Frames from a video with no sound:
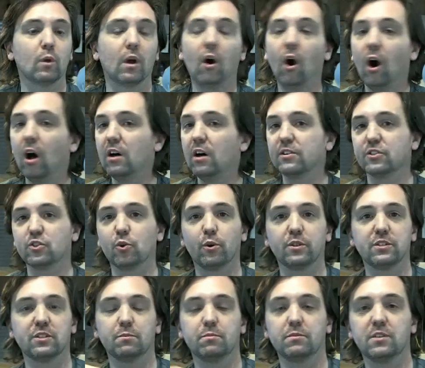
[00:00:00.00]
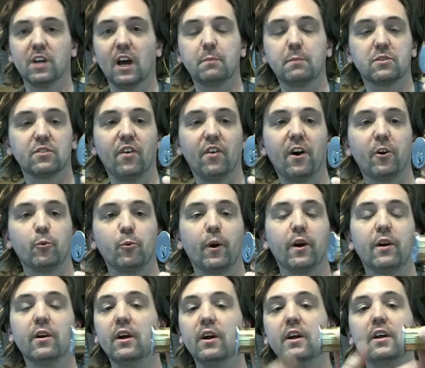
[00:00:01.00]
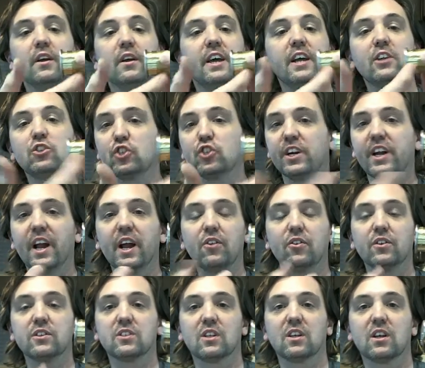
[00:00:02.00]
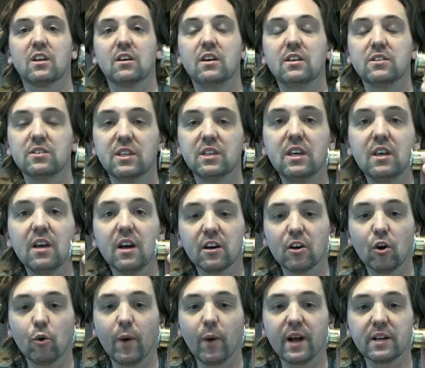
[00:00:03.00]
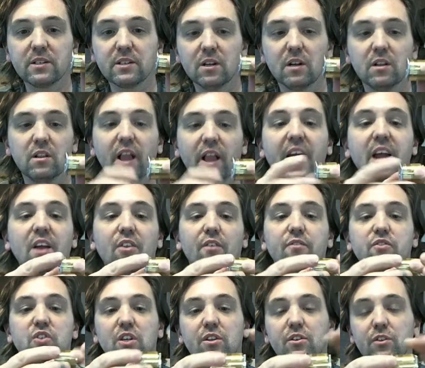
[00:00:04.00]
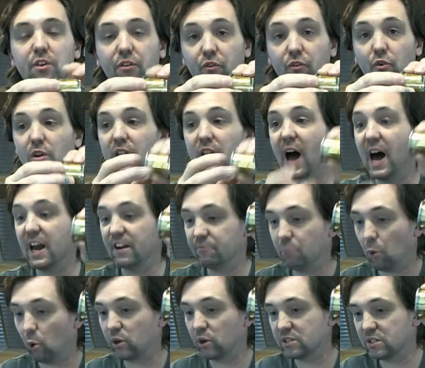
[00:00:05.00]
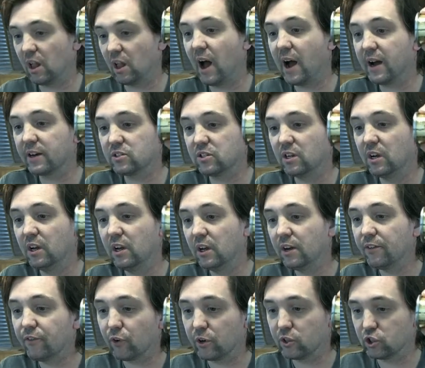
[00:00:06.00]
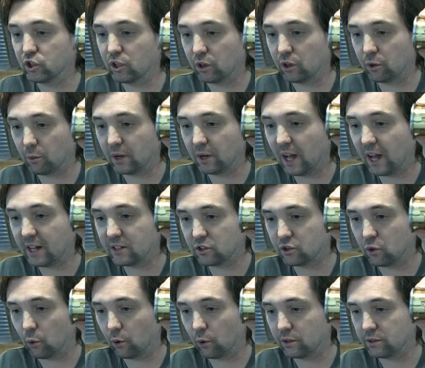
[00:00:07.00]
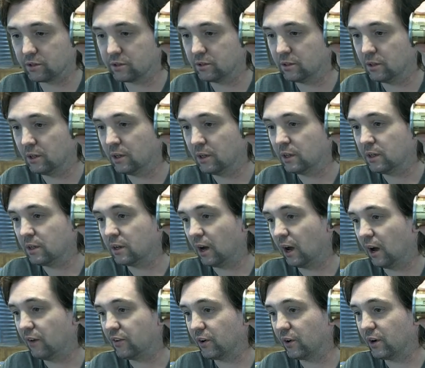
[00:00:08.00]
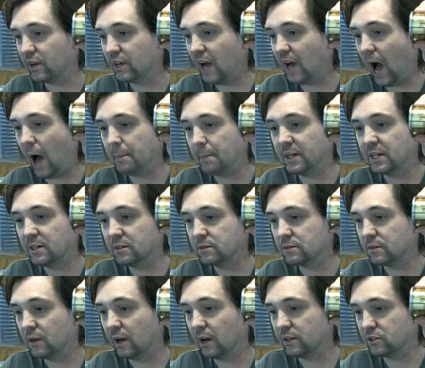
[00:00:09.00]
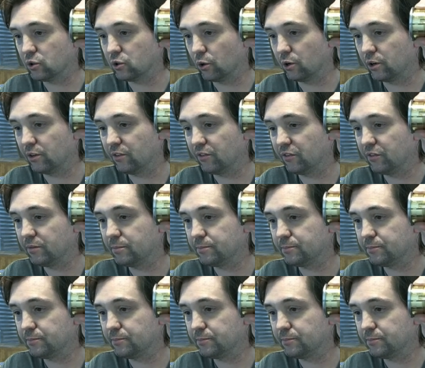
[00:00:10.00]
all sorts of types of hardware. Inch and an eighth is the, is the uh, correct length of cylinder for a lot of mortise locks, for inch and three eighths doors. Uh, very common uh, sort of